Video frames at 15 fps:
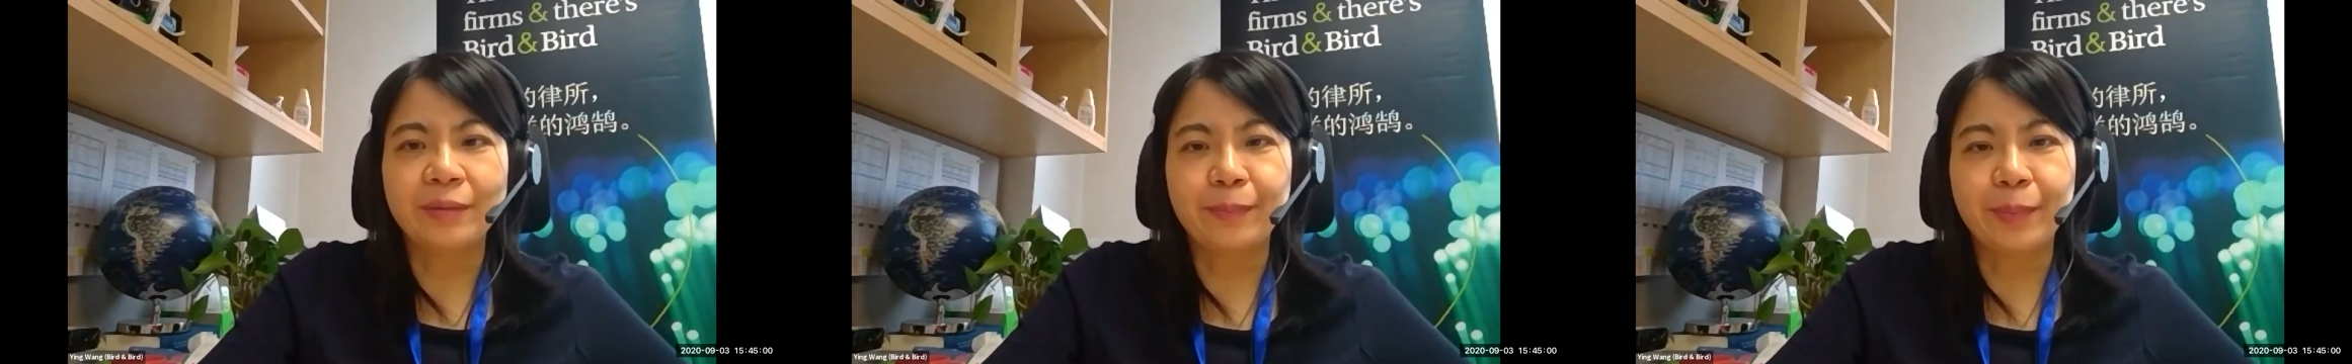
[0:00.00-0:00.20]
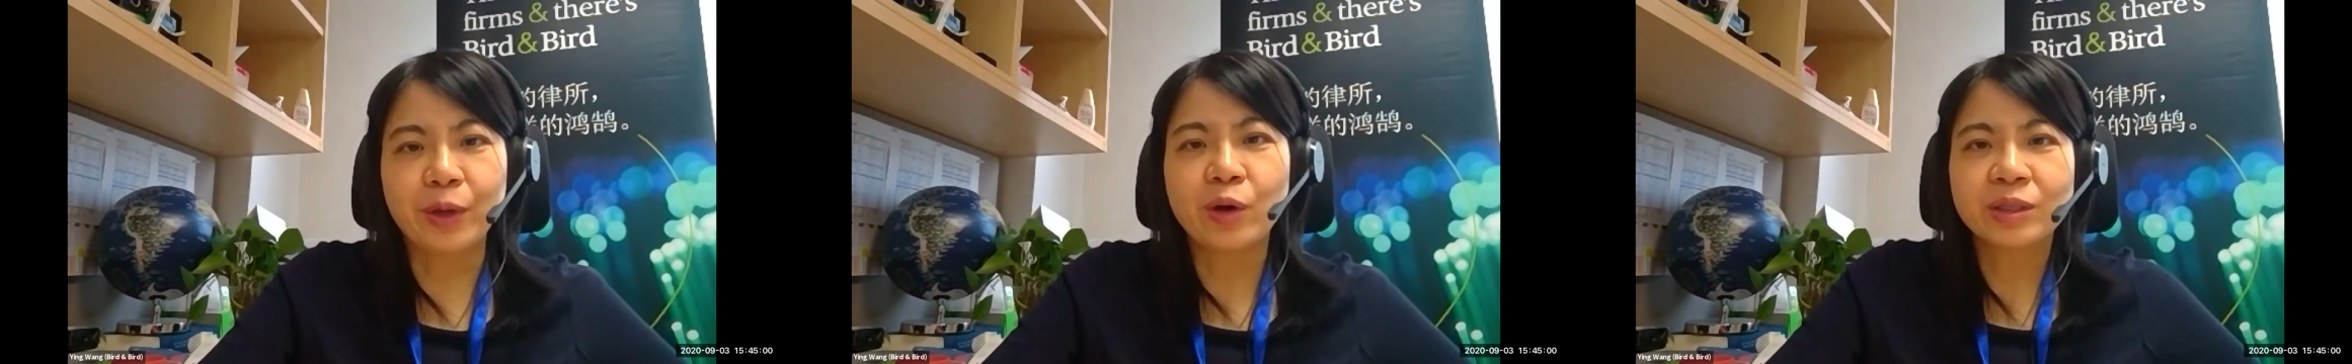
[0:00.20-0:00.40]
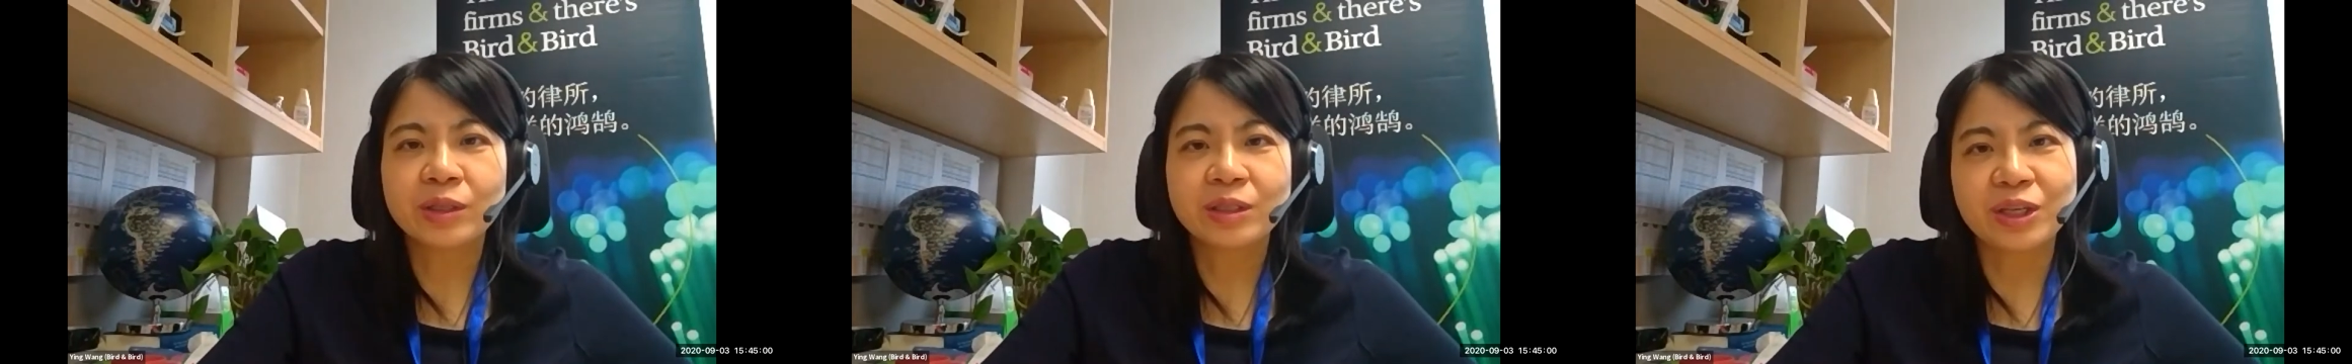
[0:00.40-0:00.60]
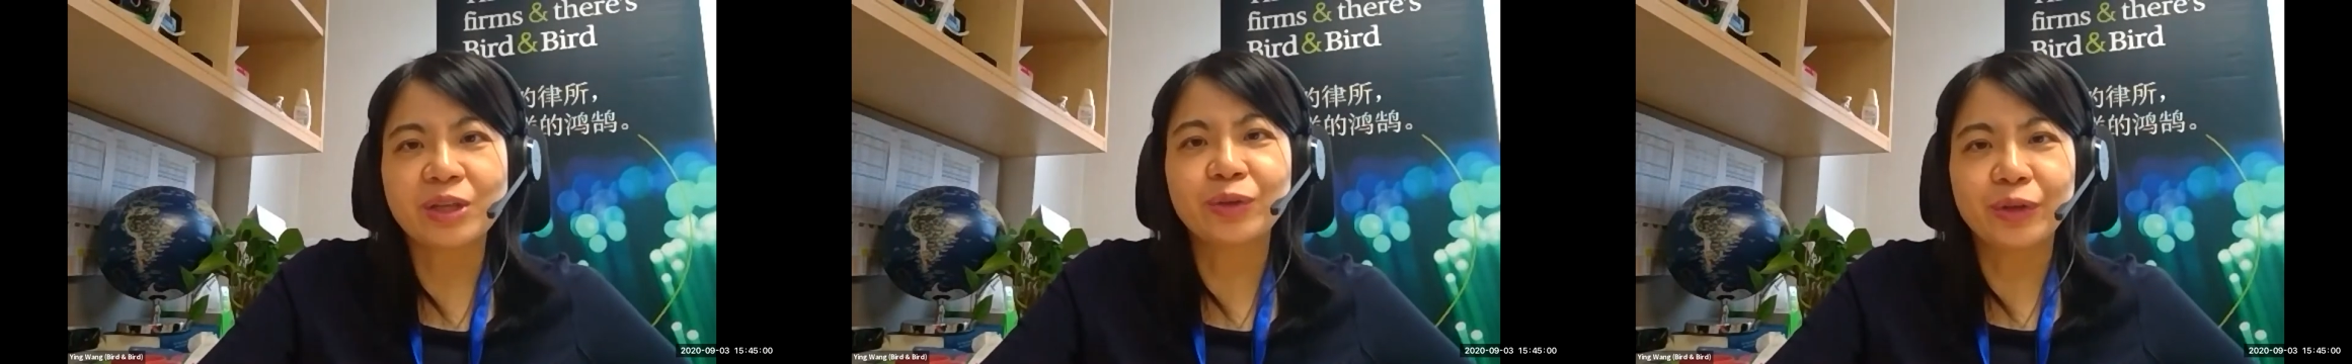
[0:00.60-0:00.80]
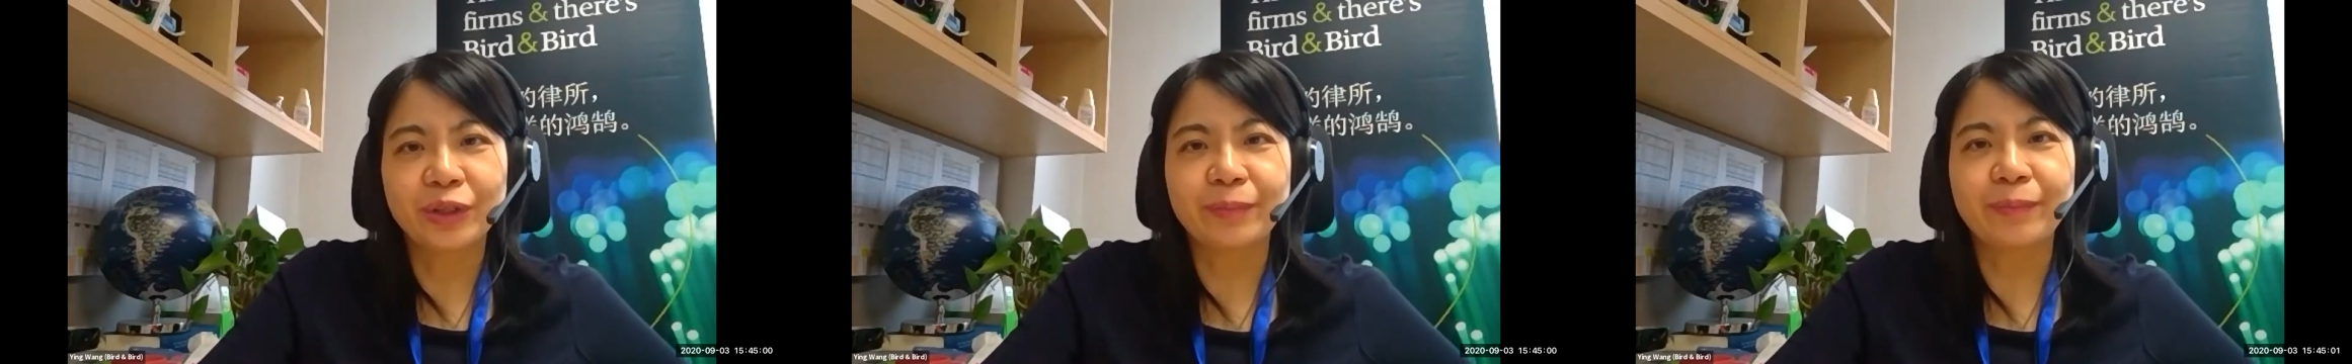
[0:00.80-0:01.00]
because it's
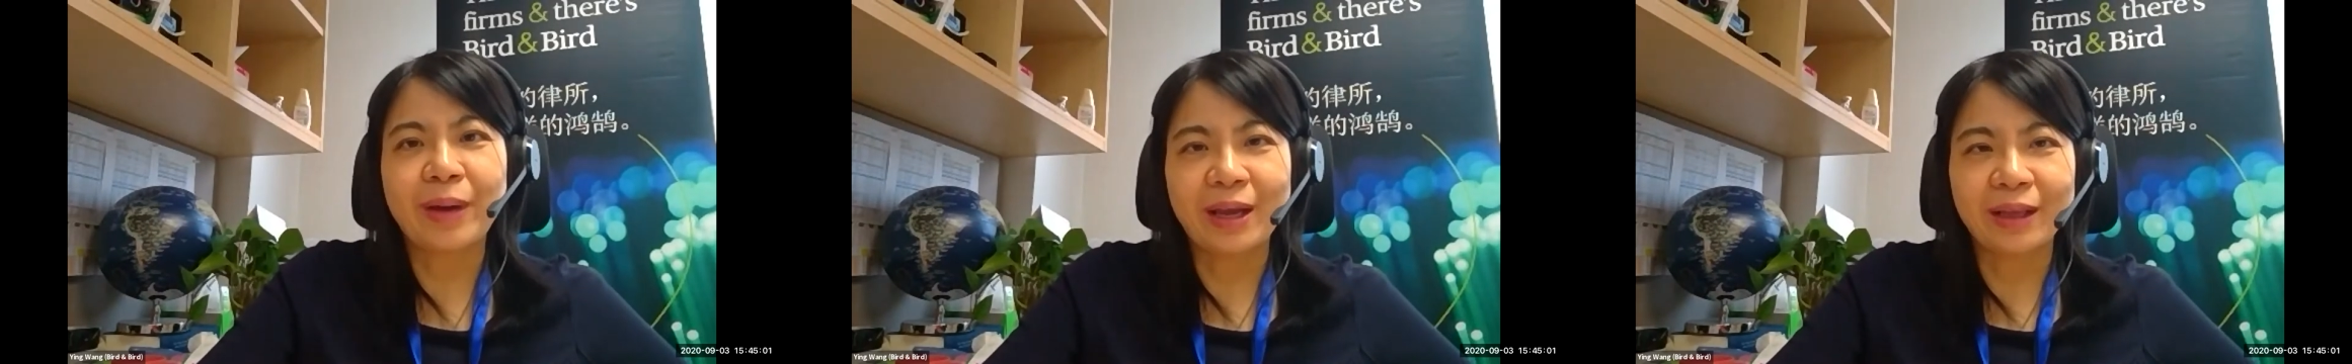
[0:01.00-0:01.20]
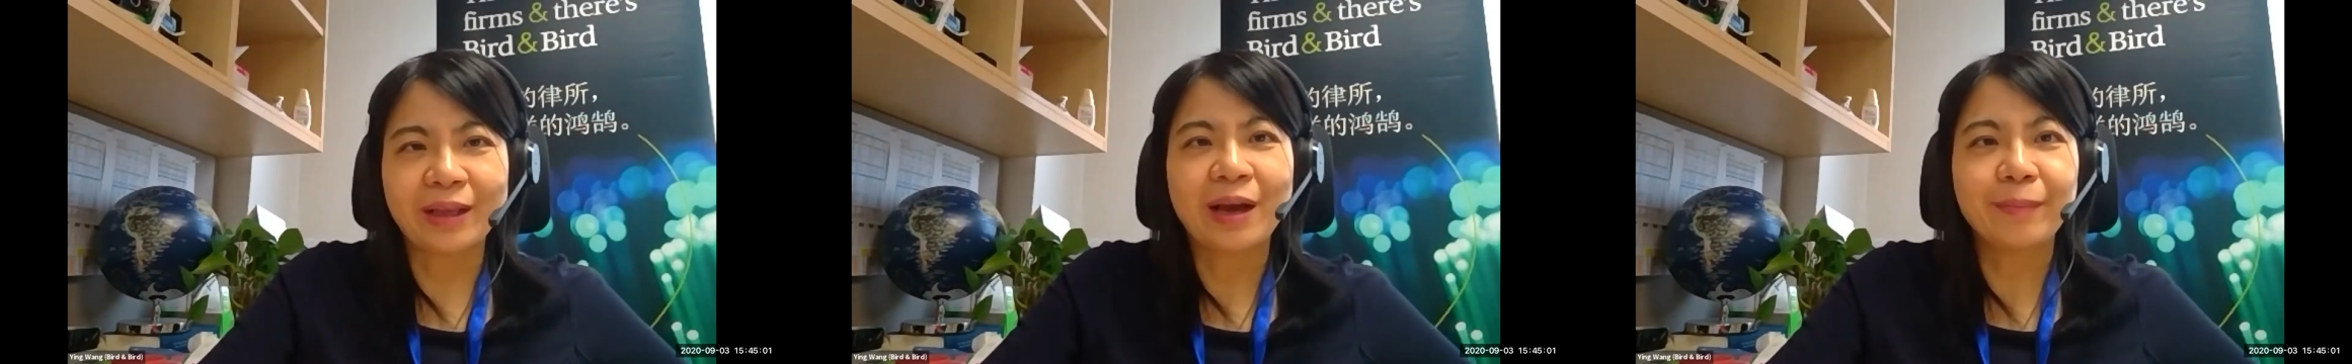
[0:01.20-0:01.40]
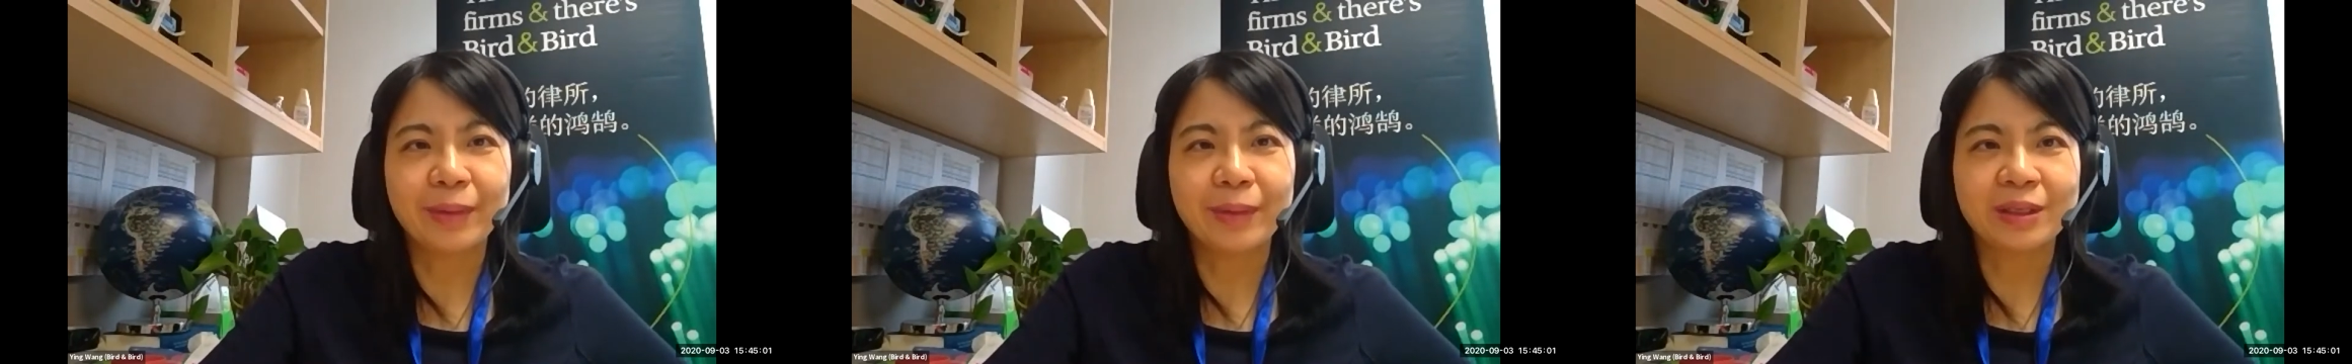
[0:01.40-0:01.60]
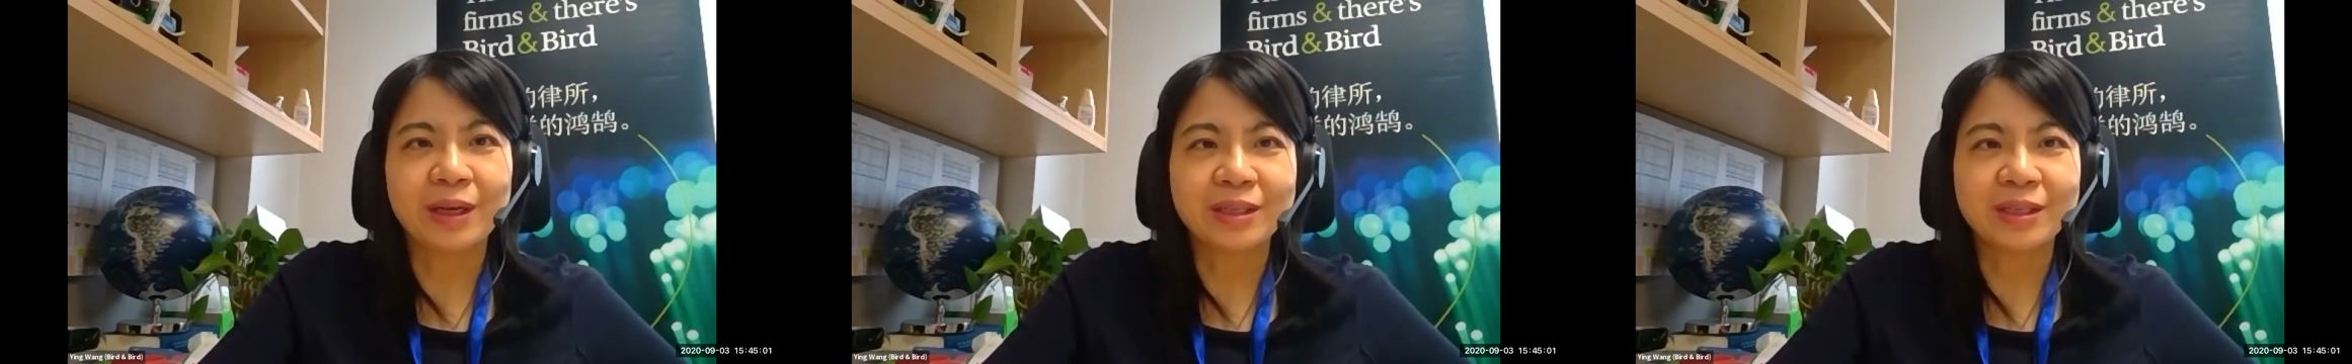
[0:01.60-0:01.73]
generated by government,